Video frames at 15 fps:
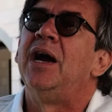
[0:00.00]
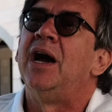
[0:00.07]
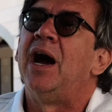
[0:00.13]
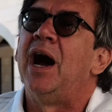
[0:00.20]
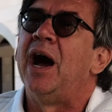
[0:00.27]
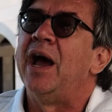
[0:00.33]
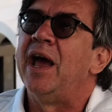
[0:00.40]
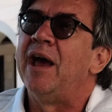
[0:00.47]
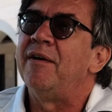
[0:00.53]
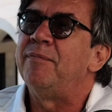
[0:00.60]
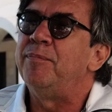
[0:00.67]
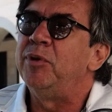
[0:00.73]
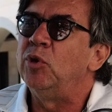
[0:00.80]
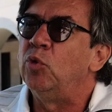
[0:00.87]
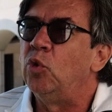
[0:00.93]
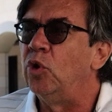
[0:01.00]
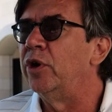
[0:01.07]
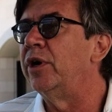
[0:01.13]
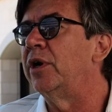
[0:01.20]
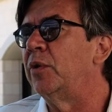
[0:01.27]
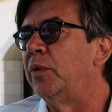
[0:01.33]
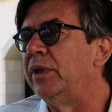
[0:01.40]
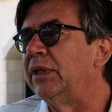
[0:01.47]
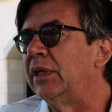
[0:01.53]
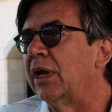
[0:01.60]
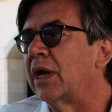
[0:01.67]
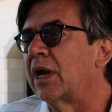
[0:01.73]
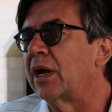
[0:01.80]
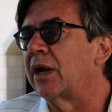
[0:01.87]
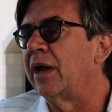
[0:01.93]
I have been working with
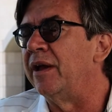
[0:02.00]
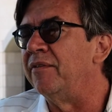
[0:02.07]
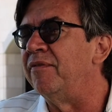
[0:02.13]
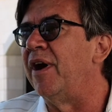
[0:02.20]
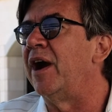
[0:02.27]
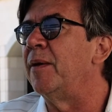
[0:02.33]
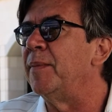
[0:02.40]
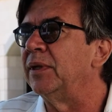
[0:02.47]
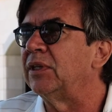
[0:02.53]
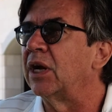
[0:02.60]
environment